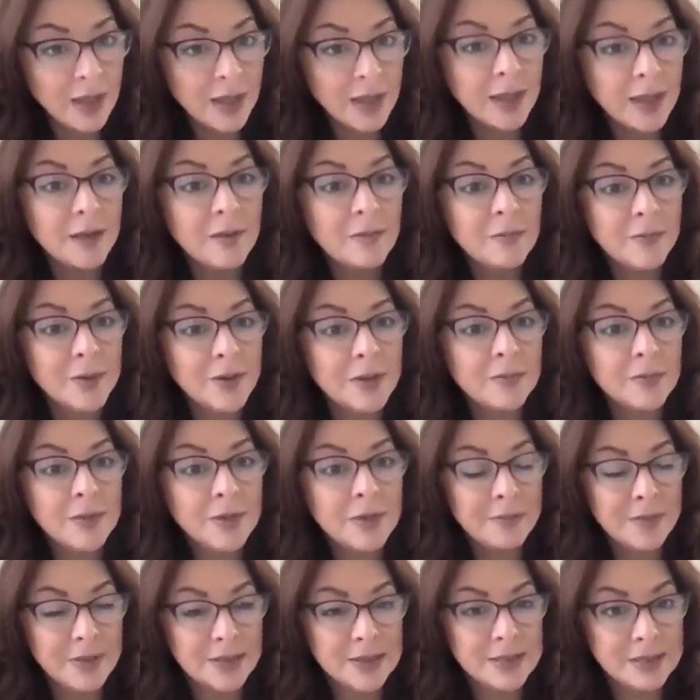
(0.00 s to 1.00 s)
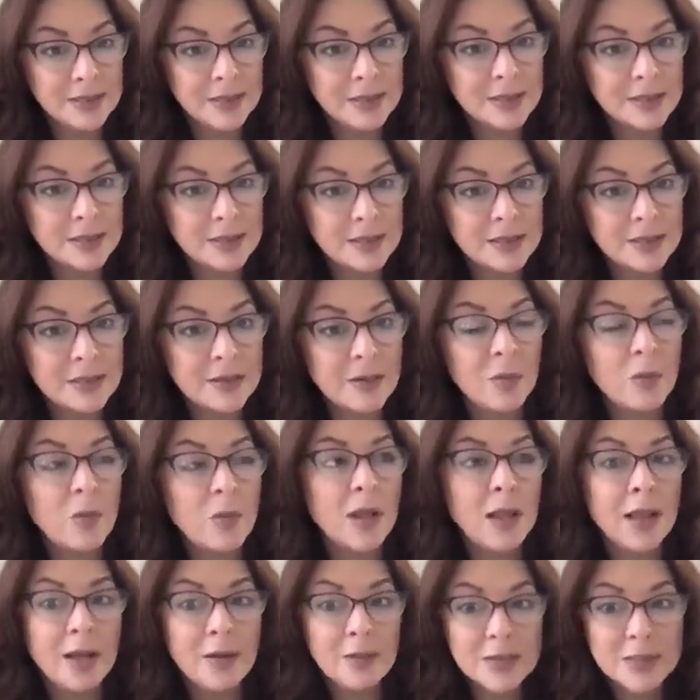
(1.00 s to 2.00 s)
and built my business
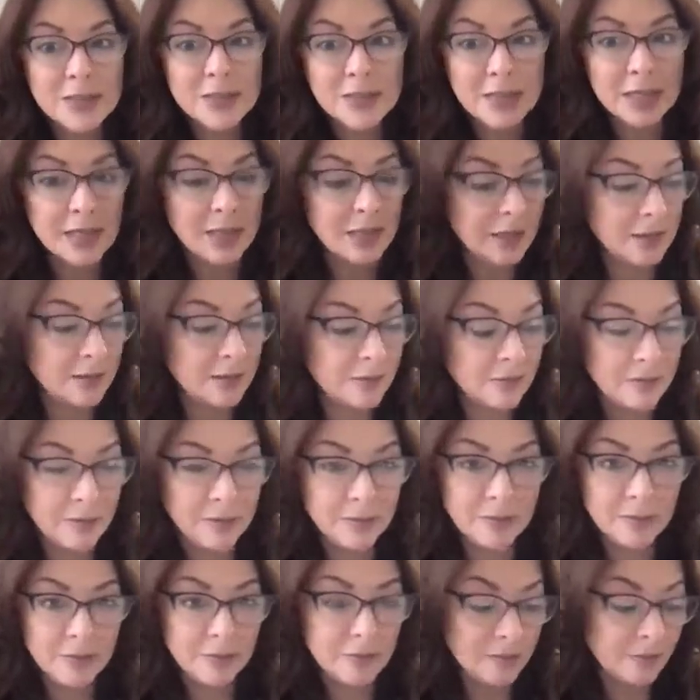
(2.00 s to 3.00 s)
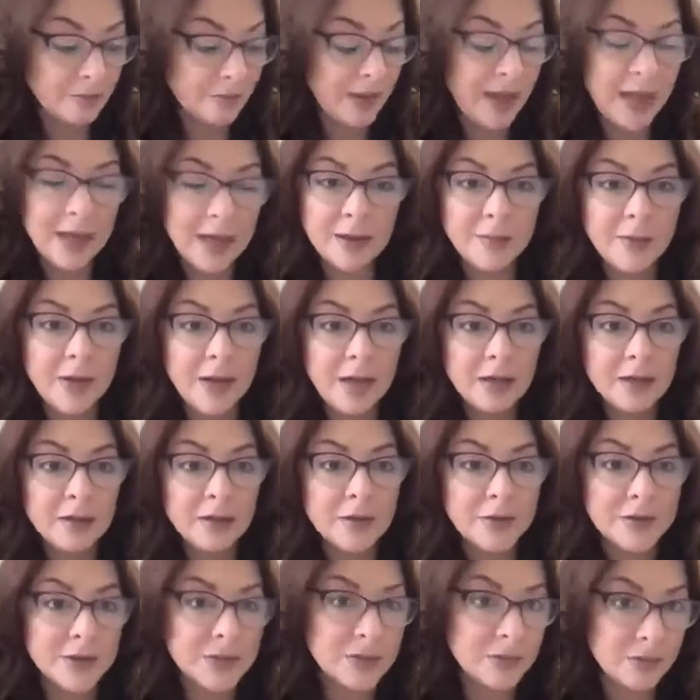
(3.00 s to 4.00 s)
while I was staying in Panama,
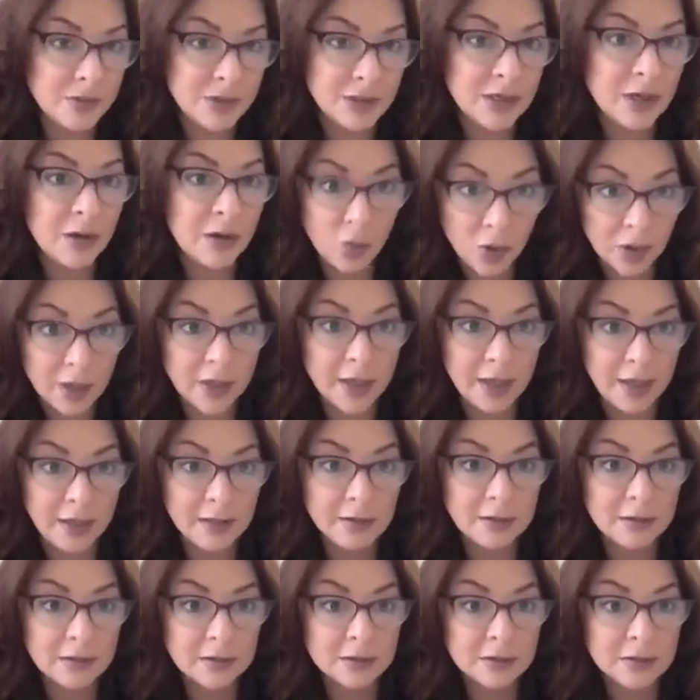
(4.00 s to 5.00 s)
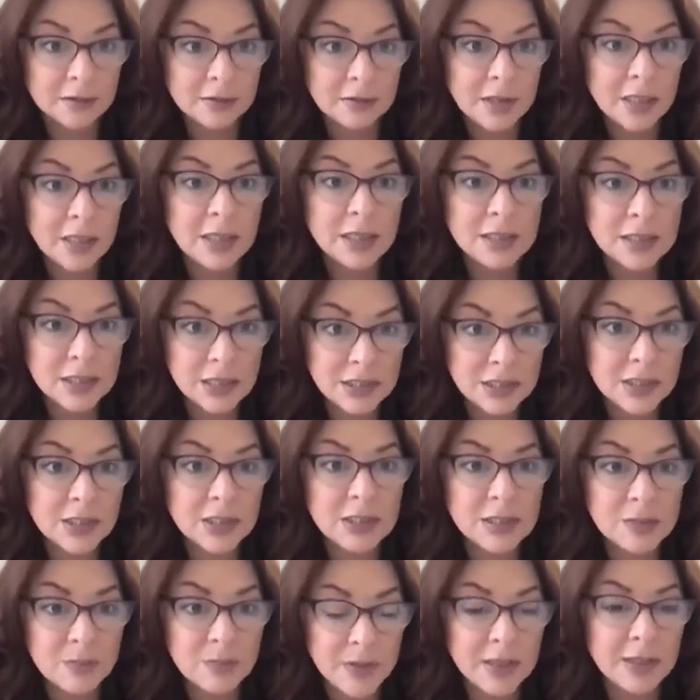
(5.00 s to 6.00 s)
Costa Rica, working, like
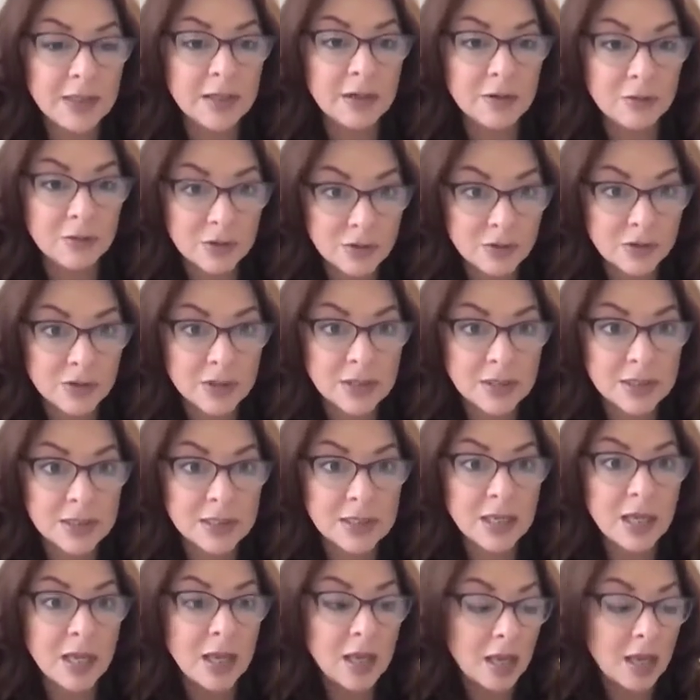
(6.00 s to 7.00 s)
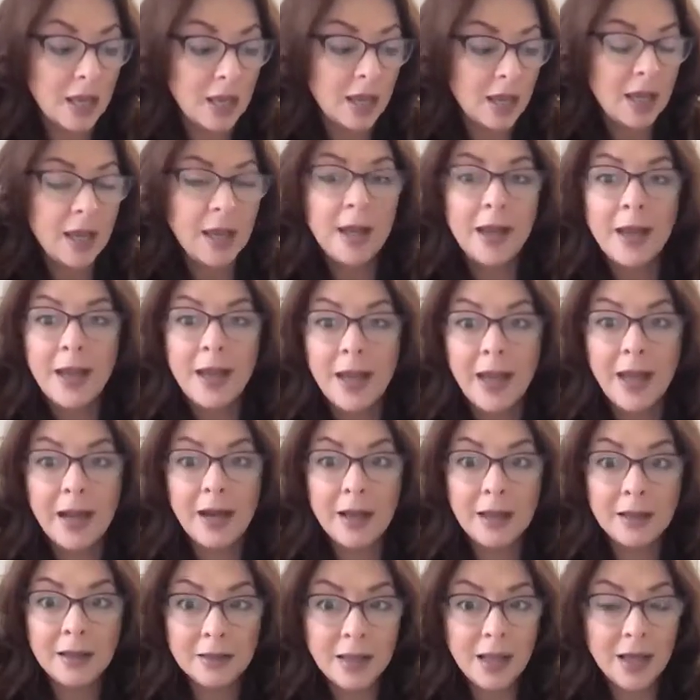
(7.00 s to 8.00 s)
teaching, speaking at retreats and
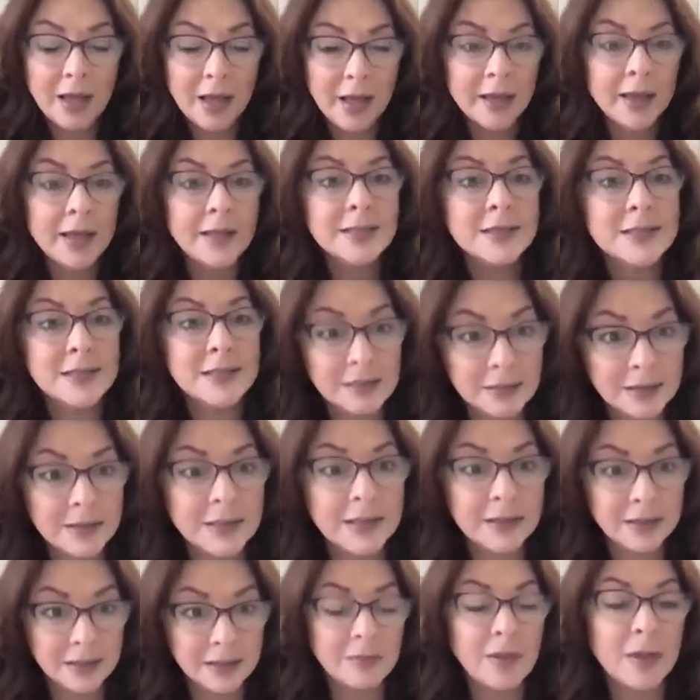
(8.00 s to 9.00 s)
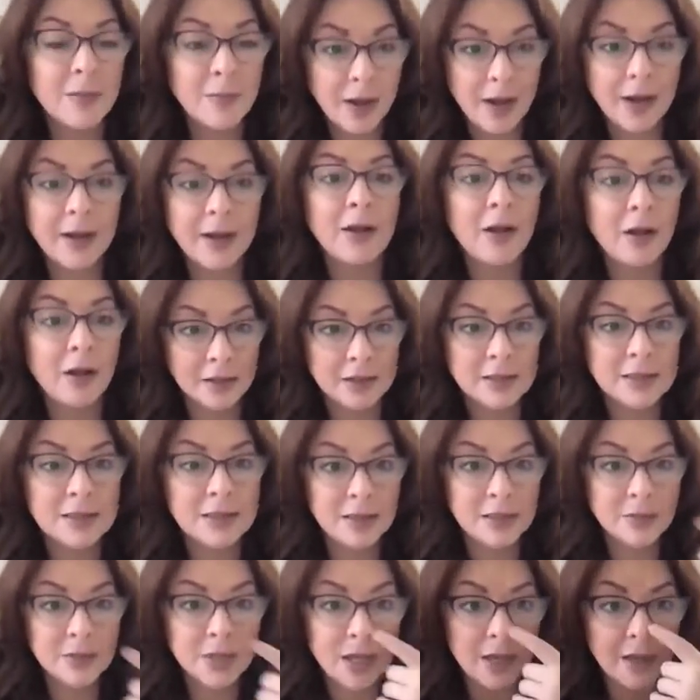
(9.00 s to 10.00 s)
online and still healing my body all at the
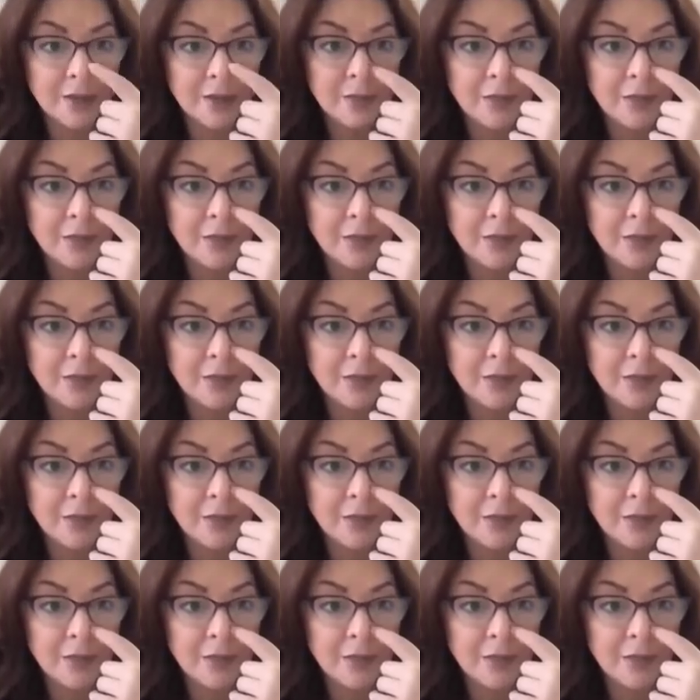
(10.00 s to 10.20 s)
same time.